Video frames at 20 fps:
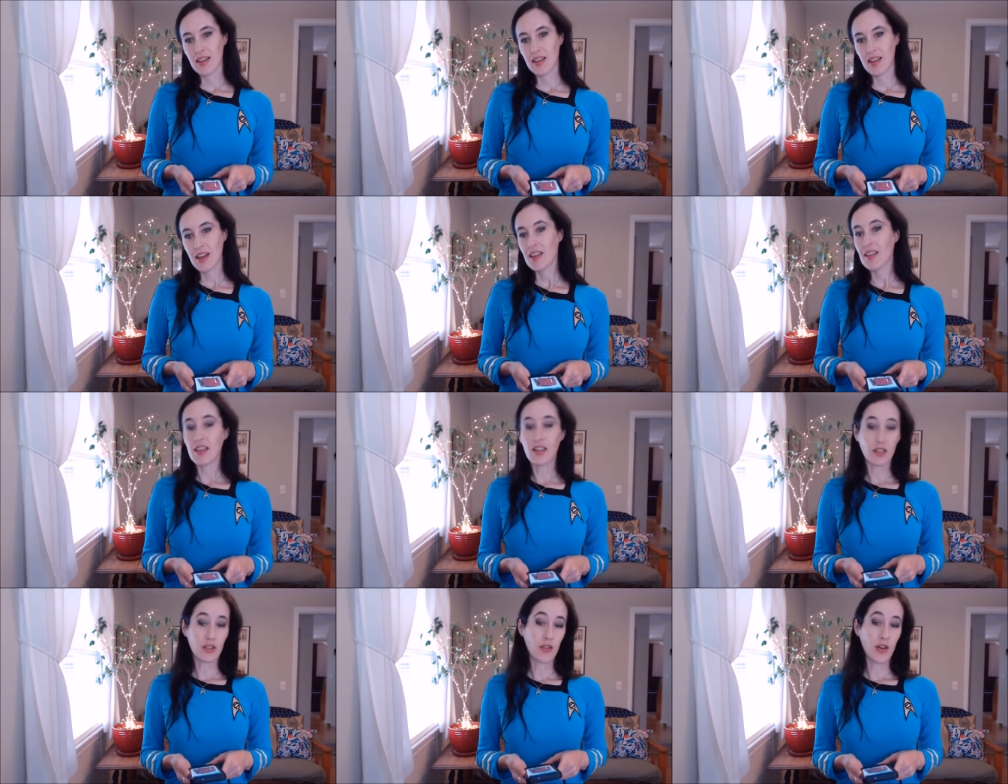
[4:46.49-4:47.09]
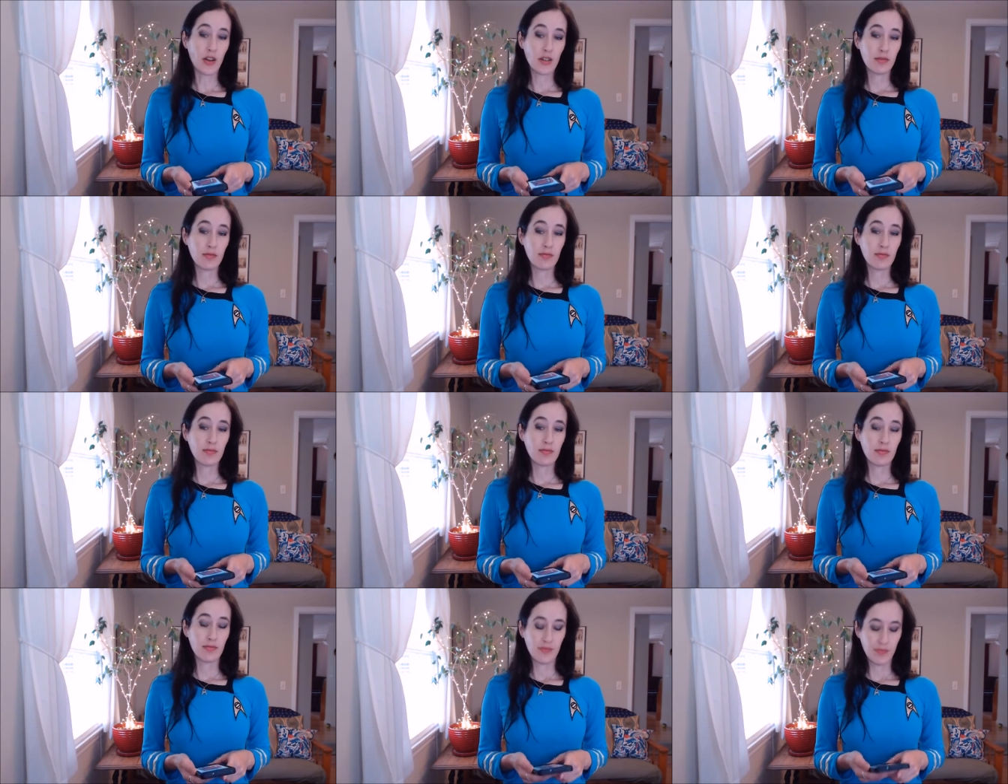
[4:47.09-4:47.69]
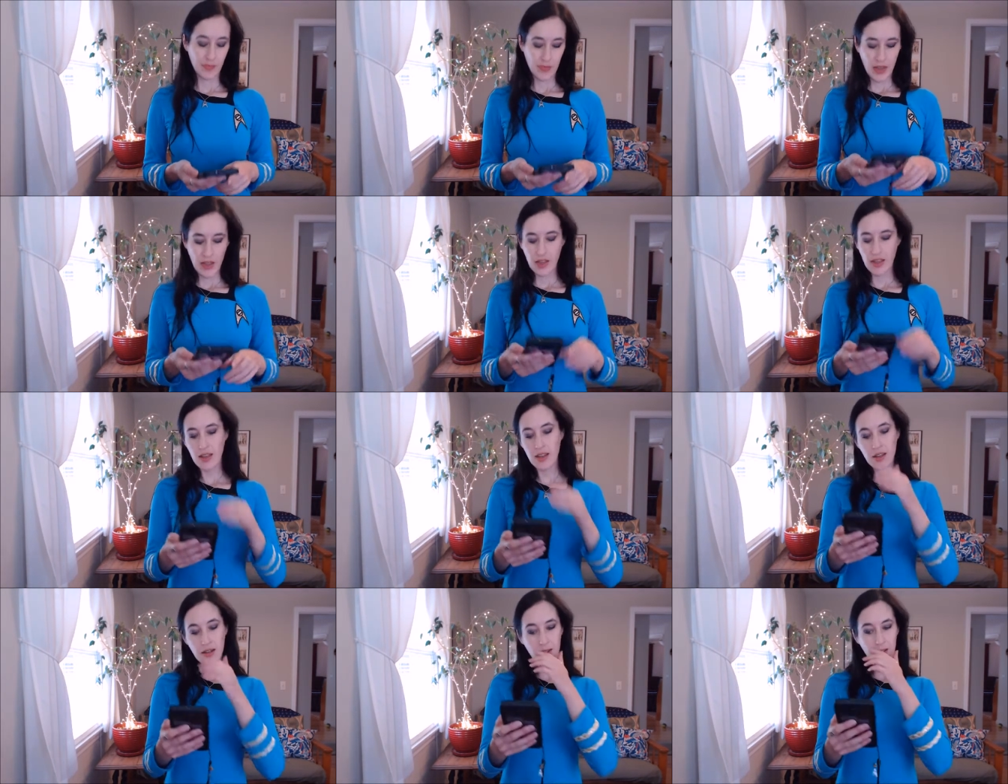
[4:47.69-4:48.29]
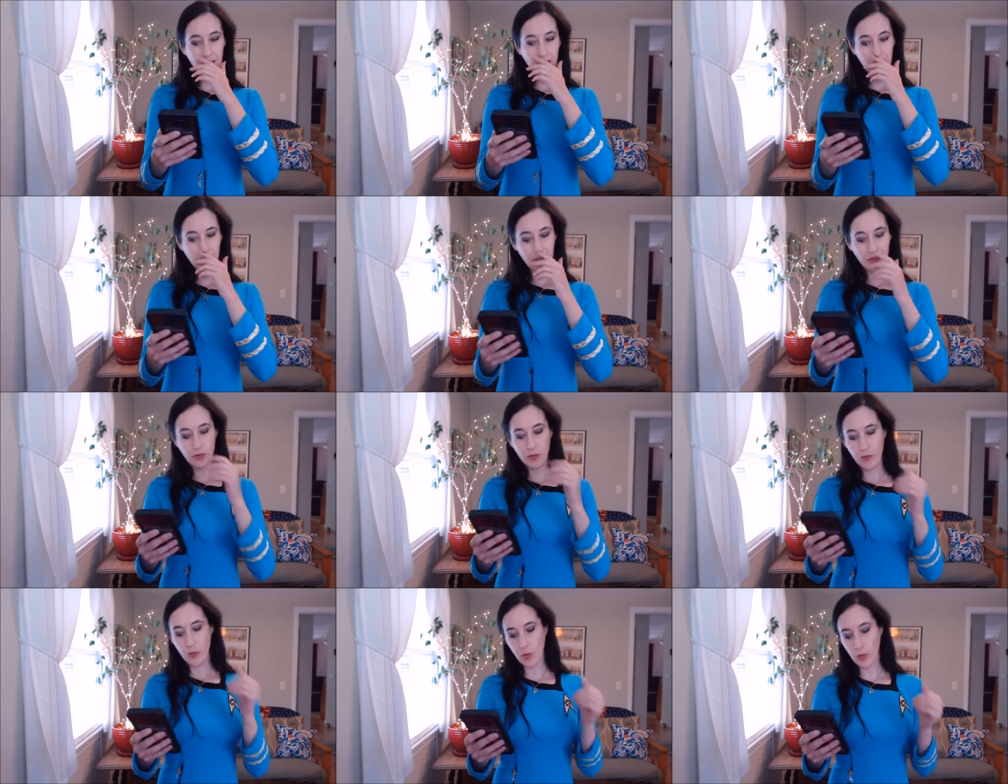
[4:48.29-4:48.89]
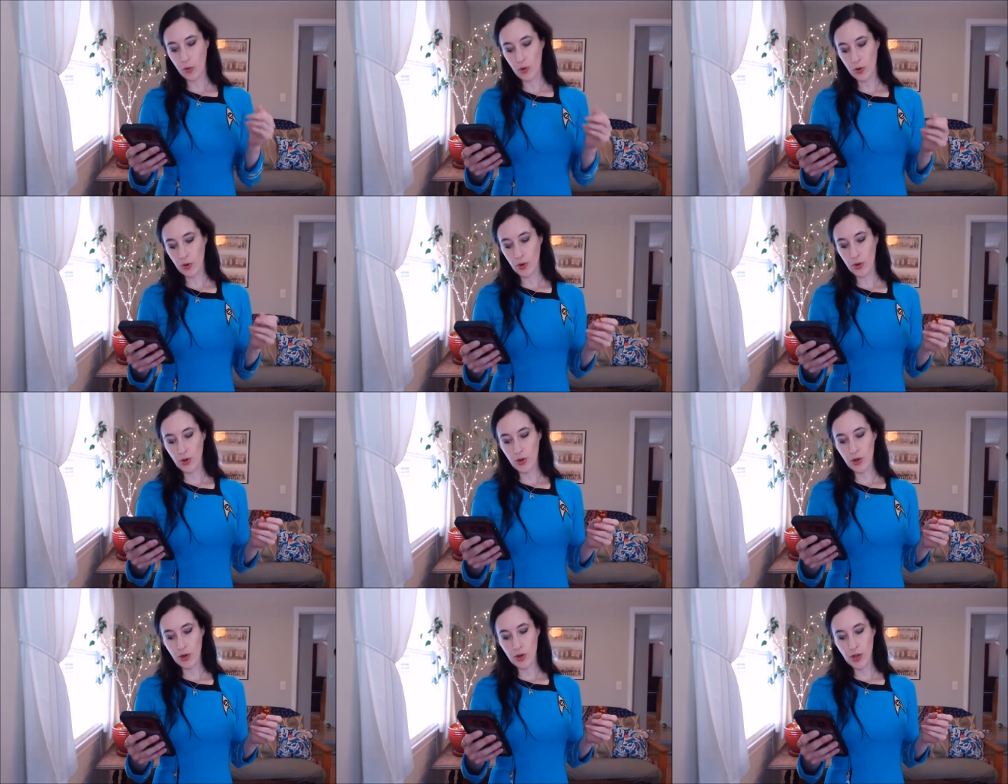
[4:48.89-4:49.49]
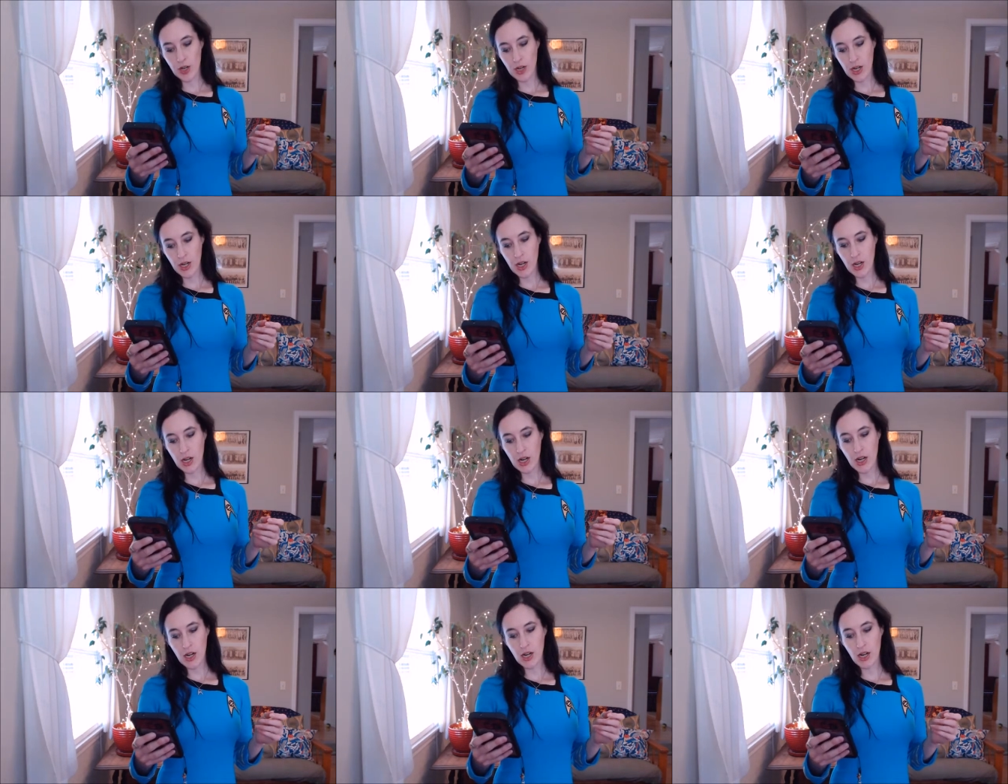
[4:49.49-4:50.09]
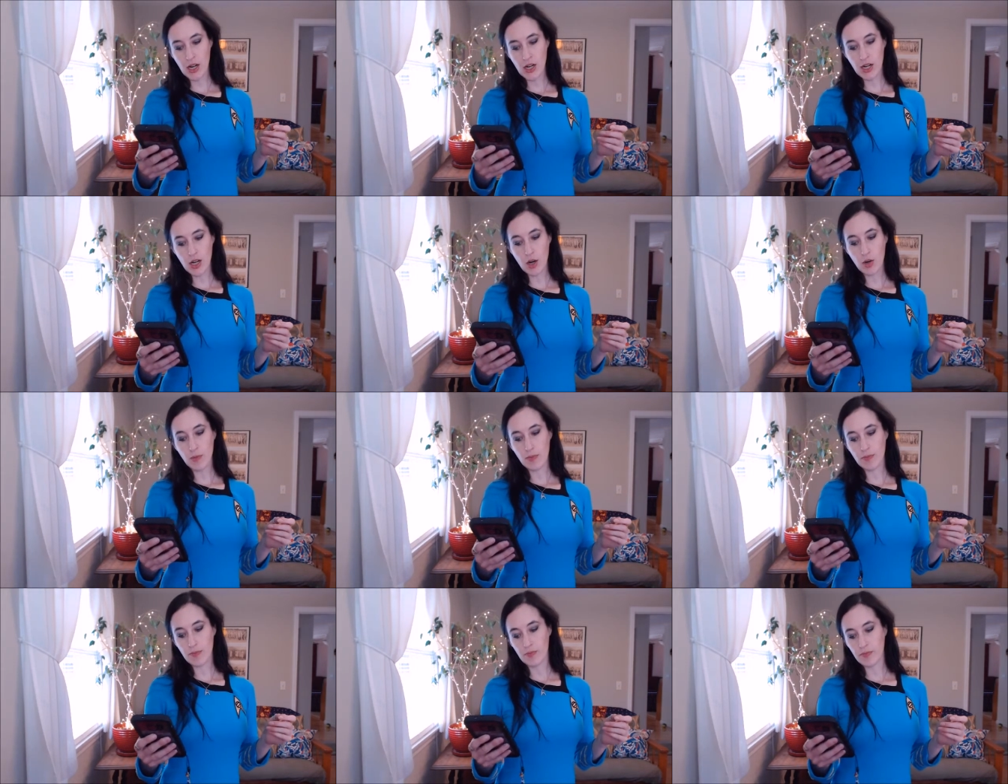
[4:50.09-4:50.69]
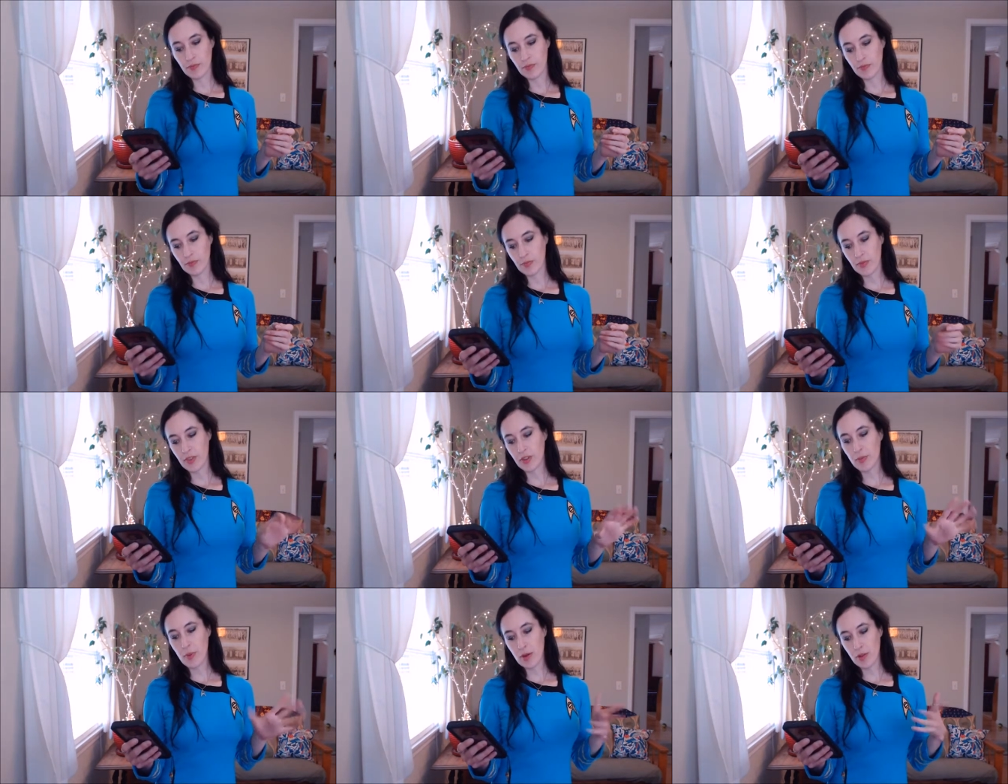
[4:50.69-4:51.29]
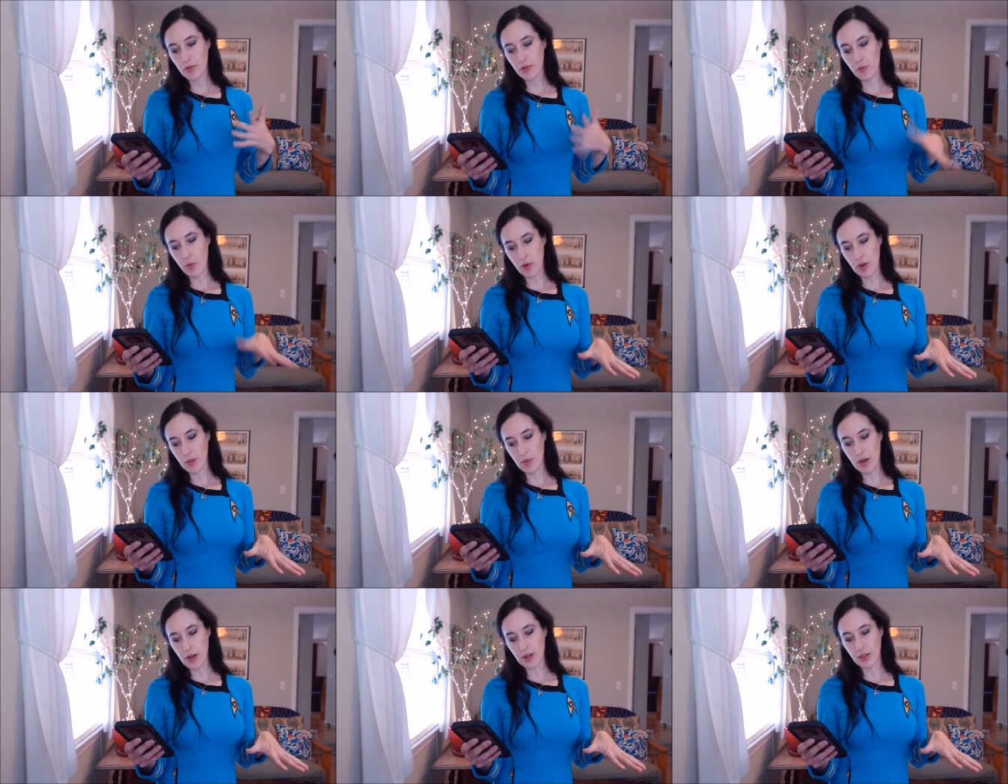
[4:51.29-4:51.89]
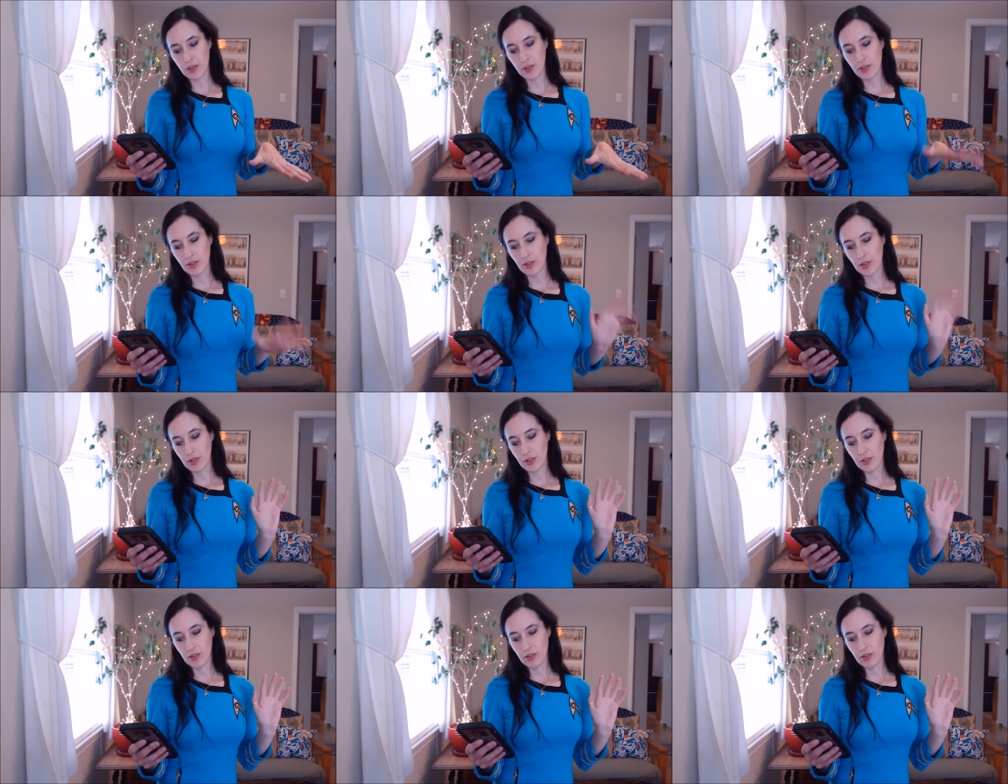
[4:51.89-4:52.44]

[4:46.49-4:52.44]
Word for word: And that's fine. It is 40, nope, it's about 40 bucks,